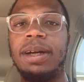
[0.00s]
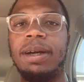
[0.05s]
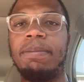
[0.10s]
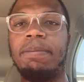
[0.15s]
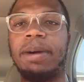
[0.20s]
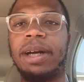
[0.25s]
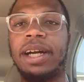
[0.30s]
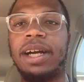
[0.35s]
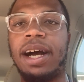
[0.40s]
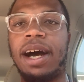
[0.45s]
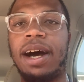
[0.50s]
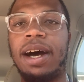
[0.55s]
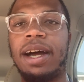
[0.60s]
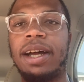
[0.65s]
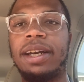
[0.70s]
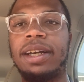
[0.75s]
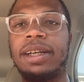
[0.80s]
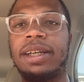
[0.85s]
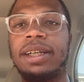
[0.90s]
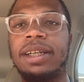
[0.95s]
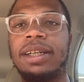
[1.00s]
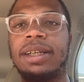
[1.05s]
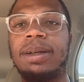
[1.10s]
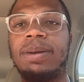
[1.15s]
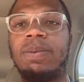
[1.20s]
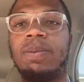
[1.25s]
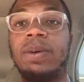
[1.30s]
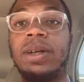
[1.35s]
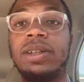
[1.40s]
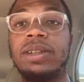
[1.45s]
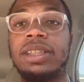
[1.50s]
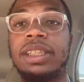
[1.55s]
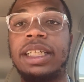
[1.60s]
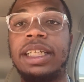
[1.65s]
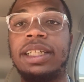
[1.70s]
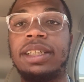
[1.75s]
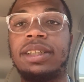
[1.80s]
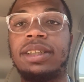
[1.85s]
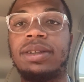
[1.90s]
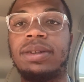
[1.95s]
But God will see
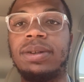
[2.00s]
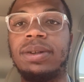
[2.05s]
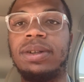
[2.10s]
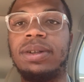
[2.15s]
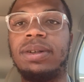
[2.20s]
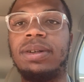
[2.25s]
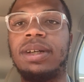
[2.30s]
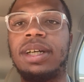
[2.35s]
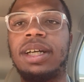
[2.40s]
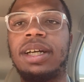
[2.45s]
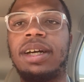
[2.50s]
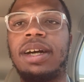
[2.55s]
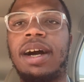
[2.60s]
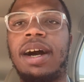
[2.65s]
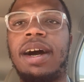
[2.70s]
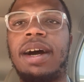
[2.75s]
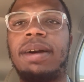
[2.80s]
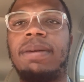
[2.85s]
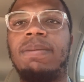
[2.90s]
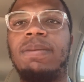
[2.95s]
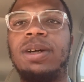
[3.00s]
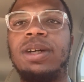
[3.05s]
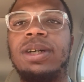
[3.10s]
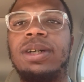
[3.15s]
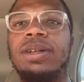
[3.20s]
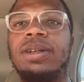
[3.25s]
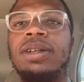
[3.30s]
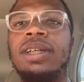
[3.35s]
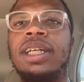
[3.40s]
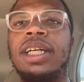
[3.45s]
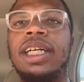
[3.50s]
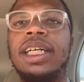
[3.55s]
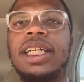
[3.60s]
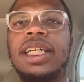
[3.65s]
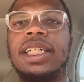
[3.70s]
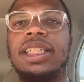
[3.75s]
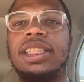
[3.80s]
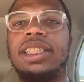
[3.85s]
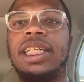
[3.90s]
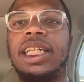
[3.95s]
us through. God will
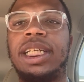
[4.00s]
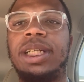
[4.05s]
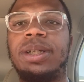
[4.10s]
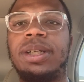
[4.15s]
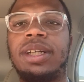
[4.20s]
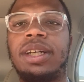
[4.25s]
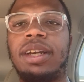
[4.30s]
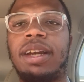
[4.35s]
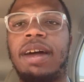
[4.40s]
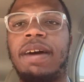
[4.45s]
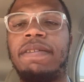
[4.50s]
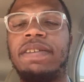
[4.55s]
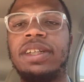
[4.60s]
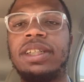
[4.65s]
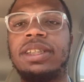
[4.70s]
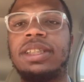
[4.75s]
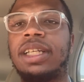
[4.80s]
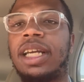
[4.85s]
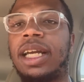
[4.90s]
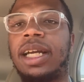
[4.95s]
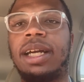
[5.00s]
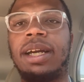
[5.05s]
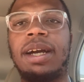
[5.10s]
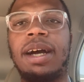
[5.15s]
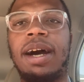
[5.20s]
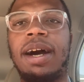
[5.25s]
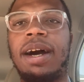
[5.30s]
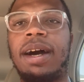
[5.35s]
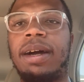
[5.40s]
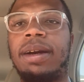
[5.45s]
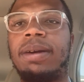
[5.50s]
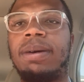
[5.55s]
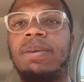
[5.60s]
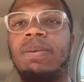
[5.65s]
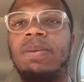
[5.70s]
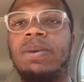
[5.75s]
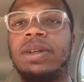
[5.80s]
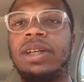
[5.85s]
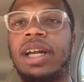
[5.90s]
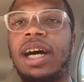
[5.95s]
continue to love us, and God
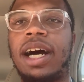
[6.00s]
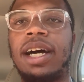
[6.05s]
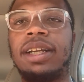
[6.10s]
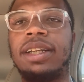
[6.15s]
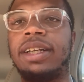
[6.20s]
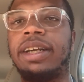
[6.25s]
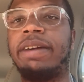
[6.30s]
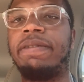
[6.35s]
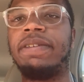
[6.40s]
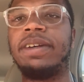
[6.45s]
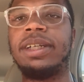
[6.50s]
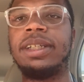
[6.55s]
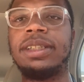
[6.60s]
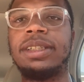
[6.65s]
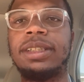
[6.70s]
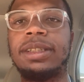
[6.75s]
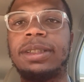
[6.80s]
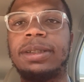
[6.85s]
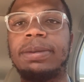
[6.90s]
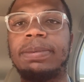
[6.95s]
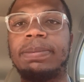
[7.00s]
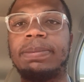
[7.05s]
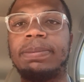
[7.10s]
will not leave us.